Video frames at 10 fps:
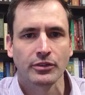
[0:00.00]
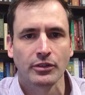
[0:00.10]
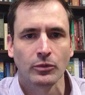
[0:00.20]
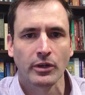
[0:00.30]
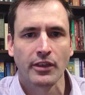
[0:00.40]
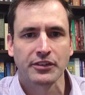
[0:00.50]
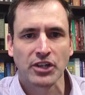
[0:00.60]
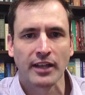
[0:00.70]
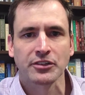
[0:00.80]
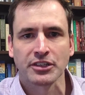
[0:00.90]
You know, one of the
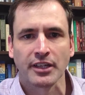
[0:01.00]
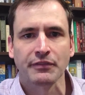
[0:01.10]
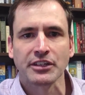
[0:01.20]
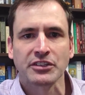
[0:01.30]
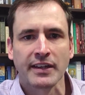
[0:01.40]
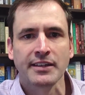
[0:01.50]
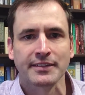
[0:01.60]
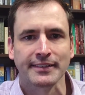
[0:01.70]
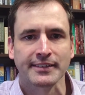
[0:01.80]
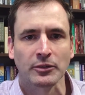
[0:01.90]
challenges of this
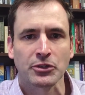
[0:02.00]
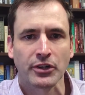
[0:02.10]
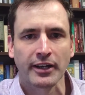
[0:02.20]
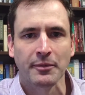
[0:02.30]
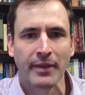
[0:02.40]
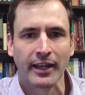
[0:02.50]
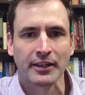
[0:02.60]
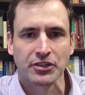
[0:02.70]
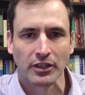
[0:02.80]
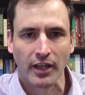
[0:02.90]
season is that we're trying to
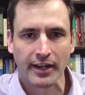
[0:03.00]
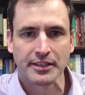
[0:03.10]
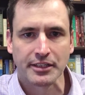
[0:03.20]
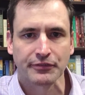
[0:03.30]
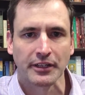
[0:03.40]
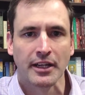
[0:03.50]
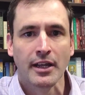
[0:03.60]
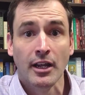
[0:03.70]
manage a lot of different